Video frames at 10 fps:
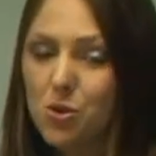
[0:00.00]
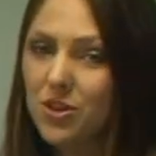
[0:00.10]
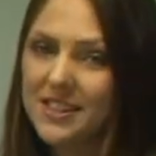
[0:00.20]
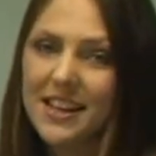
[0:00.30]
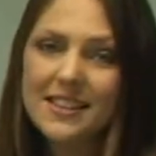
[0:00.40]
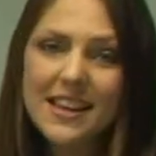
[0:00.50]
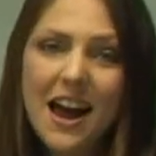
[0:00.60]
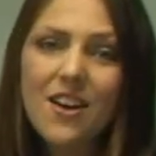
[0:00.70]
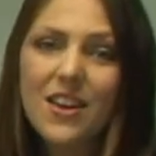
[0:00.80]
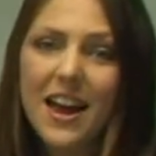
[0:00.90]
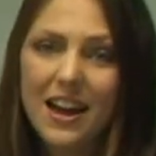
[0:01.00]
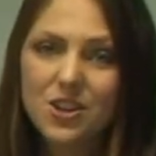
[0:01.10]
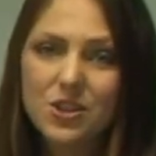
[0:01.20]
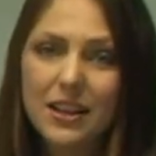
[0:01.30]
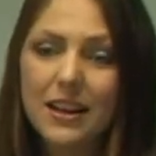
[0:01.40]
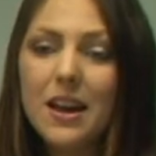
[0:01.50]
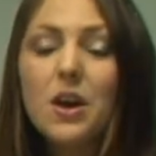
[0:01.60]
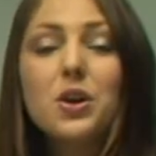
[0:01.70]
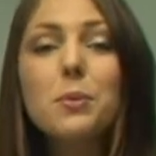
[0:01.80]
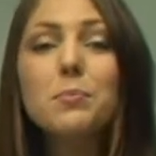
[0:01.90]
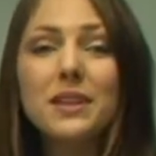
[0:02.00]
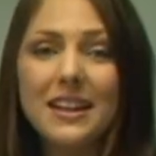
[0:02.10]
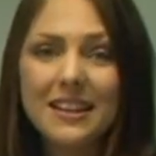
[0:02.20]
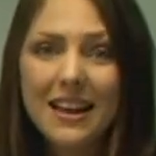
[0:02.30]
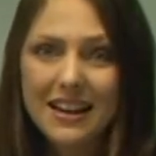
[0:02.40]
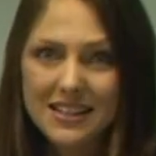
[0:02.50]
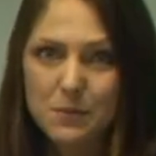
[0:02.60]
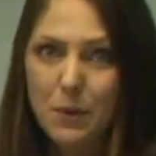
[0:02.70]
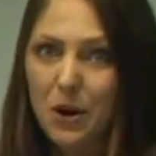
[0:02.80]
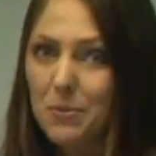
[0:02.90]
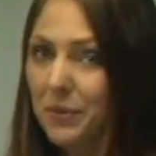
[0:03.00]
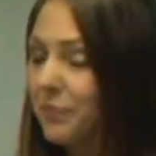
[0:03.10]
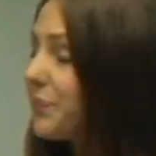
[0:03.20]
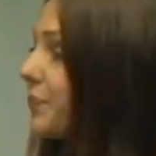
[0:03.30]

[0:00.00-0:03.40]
or assess how they're actually completing that experiment.